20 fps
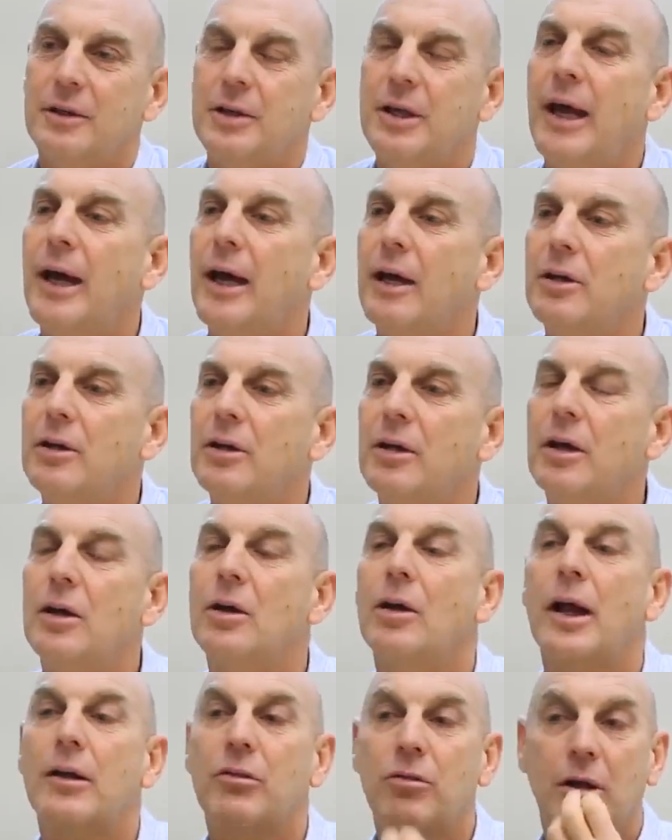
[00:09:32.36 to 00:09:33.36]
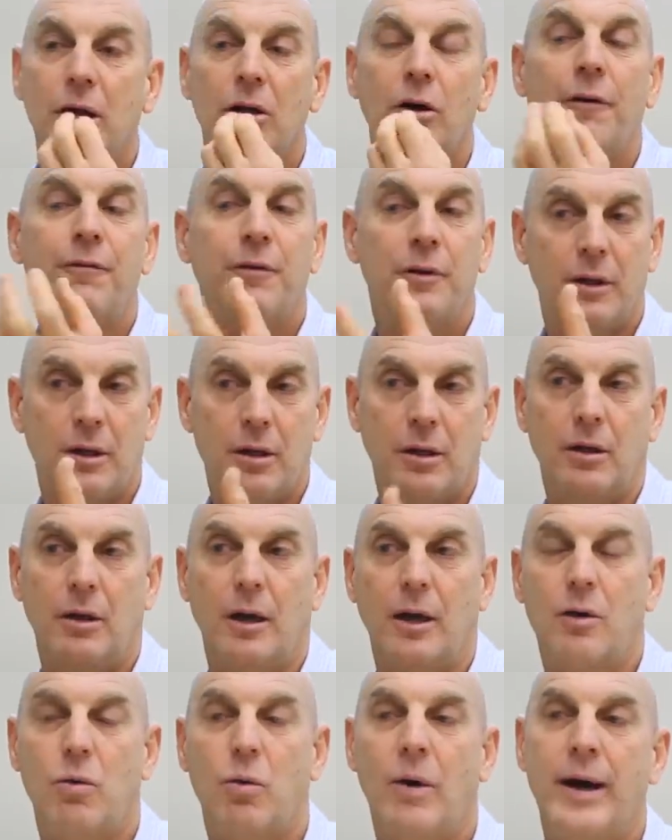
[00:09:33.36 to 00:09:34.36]
Yeah, you can. That can often
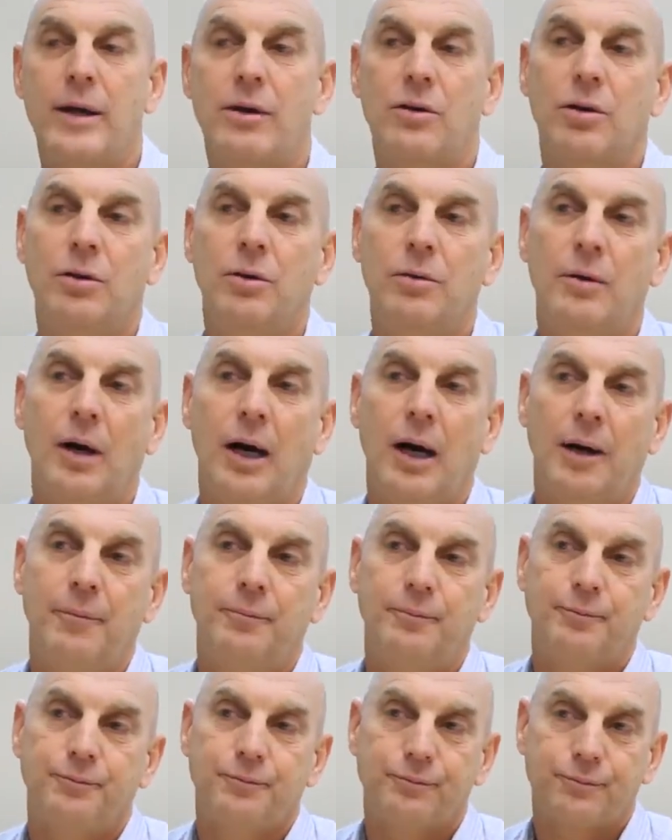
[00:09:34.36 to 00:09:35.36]
can equate to um, right